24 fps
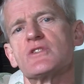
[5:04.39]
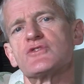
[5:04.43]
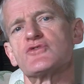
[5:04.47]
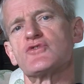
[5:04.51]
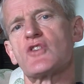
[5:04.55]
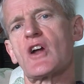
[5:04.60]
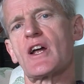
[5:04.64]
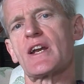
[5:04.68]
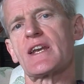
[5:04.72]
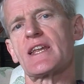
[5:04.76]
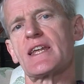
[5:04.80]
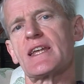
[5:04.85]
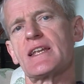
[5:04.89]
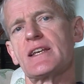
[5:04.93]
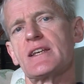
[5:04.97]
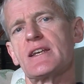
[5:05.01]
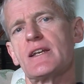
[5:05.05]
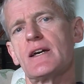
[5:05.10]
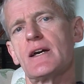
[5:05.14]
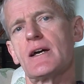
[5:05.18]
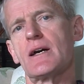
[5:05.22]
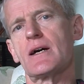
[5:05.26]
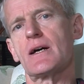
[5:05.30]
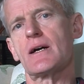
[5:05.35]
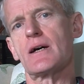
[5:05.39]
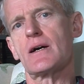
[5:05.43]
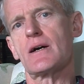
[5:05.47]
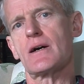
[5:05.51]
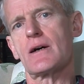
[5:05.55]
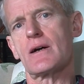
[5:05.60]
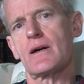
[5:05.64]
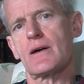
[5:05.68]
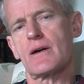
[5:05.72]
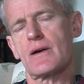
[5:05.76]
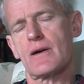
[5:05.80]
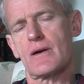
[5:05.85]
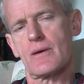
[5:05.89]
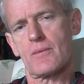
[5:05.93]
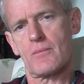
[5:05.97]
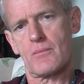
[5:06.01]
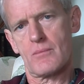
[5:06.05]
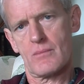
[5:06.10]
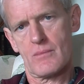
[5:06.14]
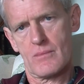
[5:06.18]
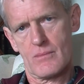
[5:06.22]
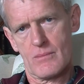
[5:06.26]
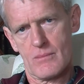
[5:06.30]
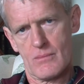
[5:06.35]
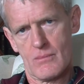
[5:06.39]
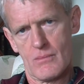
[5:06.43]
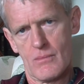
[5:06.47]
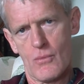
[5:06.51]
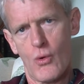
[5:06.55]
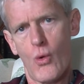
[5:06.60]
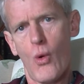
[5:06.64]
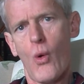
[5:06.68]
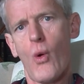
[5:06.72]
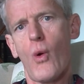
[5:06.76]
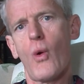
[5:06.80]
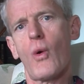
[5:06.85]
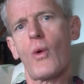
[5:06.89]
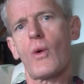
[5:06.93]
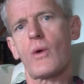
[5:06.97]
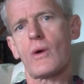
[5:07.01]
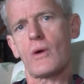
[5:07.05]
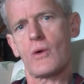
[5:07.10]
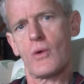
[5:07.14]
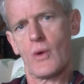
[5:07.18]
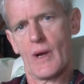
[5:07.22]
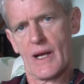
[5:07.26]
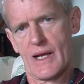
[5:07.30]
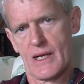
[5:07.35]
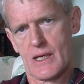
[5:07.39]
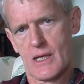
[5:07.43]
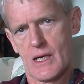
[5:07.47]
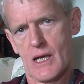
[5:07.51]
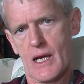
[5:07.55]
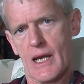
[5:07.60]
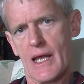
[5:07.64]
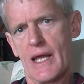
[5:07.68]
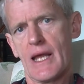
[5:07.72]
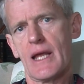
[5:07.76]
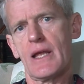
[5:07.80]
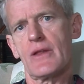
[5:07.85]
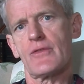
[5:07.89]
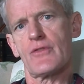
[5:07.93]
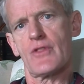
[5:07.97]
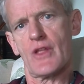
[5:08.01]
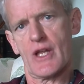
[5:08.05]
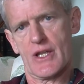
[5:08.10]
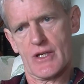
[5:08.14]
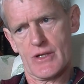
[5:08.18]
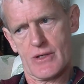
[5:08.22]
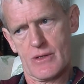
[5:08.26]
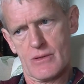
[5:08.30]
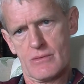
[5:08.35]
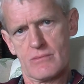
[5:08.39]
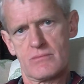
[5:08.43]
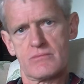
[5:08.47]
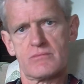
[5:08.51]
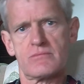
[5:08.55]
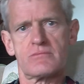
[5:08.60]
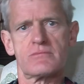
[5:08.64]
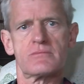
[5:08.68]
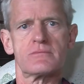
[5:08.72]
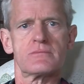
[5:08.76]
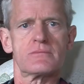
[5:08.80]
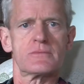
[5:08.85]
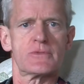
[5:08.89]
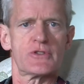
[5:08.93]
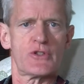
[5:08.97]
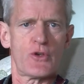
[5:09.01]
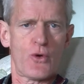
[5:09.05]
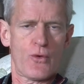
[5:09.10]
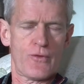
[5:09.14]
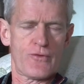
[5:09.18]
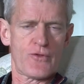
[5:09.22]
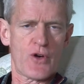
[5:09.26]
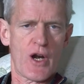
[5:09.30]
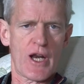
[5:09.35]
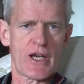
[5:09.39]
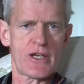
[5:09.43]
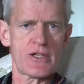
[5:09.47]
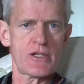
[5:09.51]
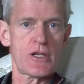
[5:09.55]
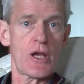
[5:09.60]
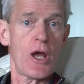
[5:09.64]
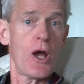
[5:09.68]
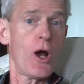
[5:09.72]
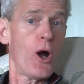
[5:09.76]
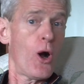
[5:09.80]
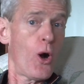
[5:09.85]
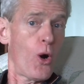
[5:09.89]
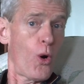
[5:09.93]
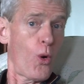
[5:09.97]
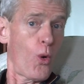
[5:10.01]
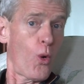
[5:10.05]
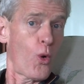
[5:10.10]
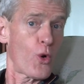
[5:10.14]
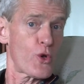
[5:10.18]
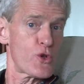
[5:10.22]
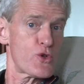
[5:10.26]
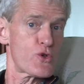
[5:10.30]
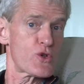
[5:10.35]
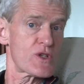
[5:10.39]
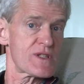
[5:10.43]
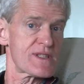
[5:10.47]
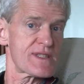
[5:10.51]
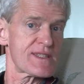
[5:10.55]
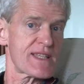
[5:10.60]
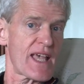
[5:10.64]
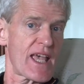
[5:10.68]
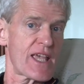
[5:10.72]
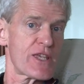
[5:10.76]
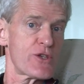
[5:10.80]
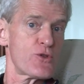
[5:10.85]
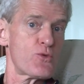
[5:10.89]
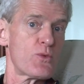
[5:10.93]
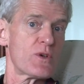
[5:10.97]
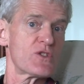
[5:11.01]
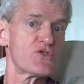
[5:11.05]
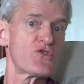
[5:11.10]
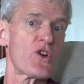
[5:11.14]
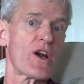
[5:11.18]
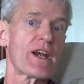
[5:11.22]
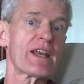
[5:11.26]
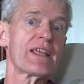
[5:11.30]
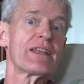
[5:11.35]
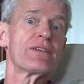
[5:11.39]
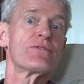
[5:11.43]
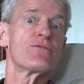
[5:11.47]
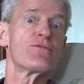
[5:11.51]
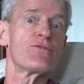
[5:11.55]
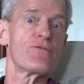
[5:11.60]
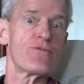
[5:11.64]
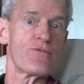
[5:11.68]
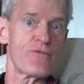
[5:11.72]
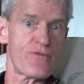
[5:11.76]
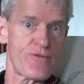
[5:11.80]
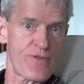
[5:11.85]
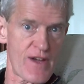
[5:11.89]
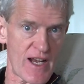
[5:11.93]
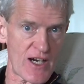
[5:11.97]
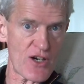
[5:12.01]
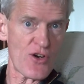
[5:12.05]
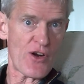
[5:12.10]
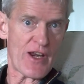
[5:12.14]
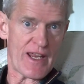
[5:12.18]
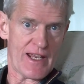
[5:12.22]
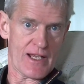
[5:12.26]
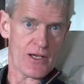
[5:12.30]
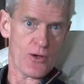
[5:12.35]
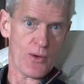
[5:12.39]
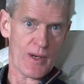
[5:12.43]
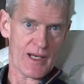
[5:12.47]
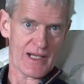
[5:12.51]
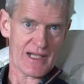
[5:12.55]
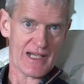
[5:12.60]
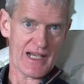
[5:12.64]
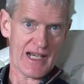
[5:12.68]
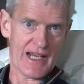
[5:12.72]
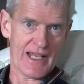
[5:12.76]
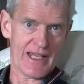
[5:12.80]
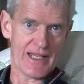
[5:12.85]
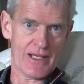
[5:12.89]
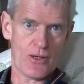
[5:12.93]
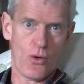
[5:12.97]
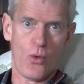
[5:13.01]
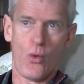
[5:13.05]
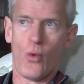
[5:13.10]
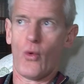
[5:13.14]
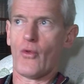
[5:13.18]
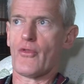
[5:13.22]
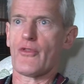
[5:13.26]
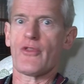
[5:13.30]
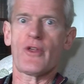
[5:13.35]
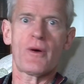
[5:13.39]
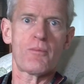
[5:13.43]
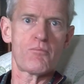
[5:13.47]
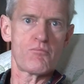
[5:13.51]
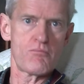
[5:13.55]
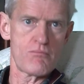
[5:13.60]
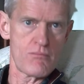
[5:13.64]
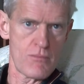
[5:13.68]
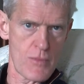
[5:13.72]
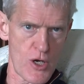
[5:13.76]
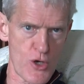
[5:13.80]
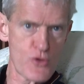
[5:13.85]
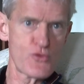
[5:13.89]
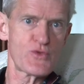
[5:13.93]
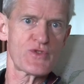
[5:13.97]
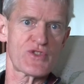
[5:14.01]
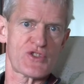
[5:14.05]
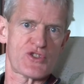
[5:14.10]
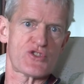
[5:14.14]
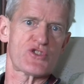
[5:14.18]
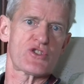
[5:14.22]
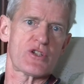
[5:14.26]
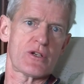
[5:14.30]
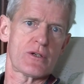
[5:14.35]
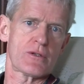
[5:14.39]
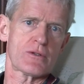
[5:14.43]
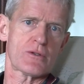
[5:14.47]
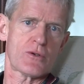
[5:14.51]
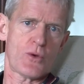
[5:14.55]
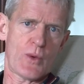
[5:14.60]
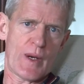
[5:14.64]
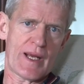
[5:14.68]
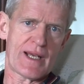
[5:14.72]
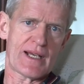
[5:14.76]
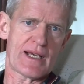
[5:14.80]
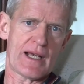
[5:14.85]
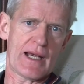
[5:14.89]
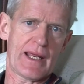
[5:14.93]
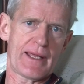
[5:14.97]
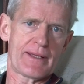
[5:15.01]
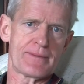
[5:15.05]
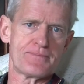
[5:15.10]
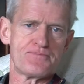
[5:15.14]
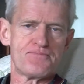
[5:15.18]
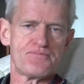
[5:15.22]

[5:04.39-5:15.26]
running more quickly than your friend, or you can say you were running very quickly or the most quickly.